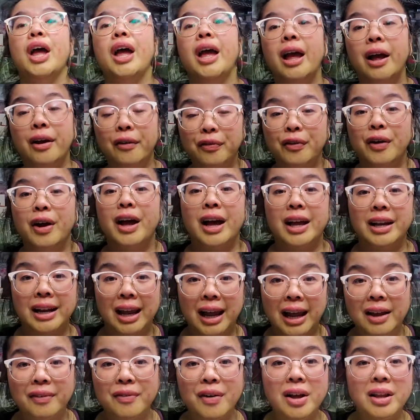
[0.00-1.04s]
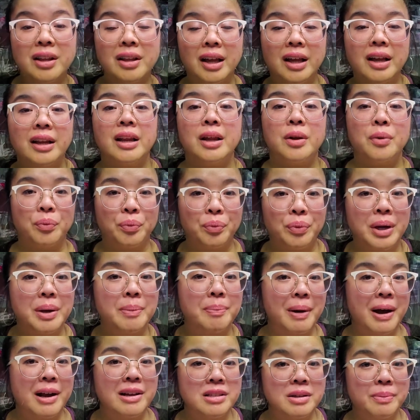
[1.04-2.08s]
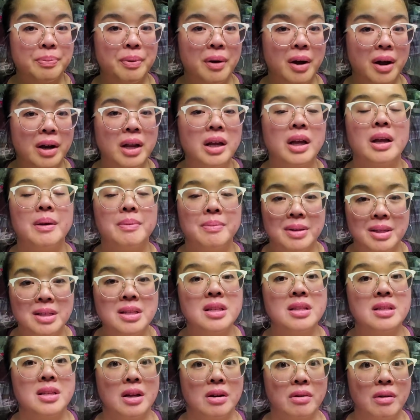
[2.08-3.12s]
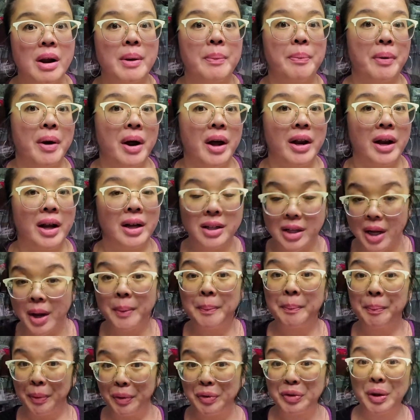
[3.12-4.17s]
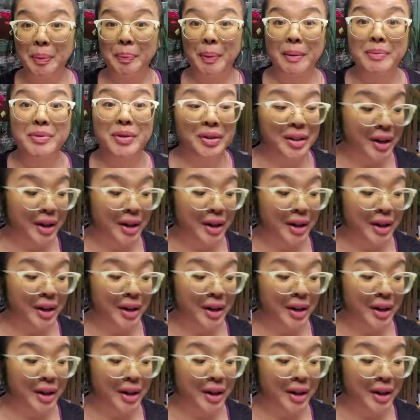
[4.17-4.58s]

if an Avon lady rebuys a product, it means it's a great product. Birthday bombs are